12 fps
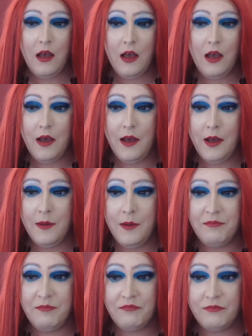
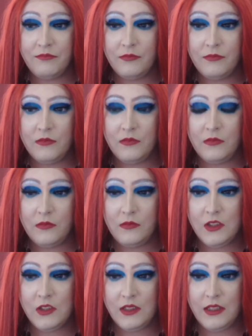
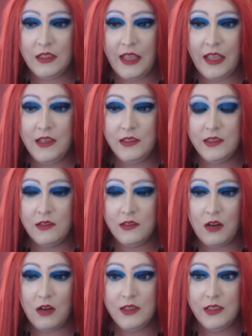Because I think cases are
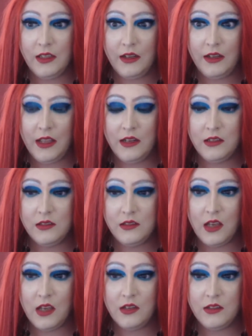rising again and
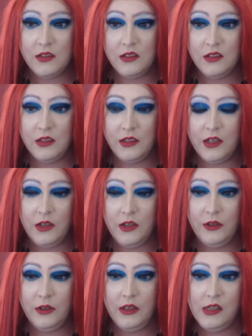such, and I know